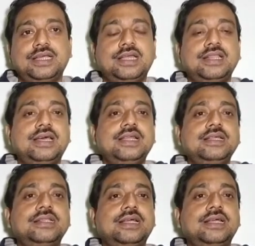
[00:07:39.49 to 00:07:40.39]
Rather,
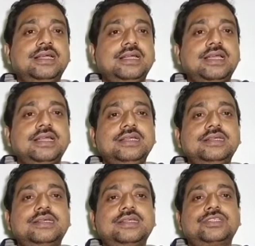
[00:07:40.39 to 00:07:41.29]
the greater
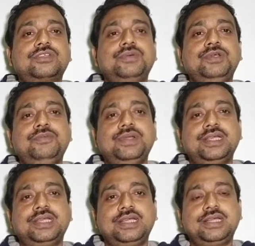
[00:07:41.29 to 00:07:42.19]
interest of
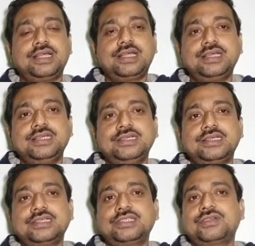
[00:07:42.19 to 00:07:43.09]
humanity, greater
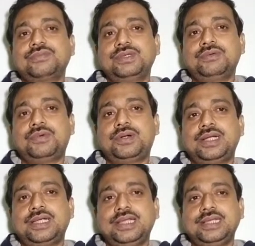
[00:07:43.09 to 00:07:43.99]
interest of the
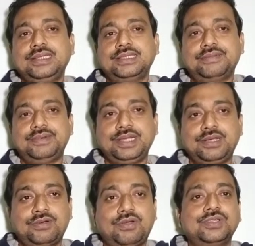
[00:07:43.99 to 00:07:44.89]
world is the very
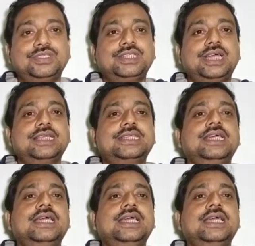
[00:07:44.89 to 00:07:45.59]
clause that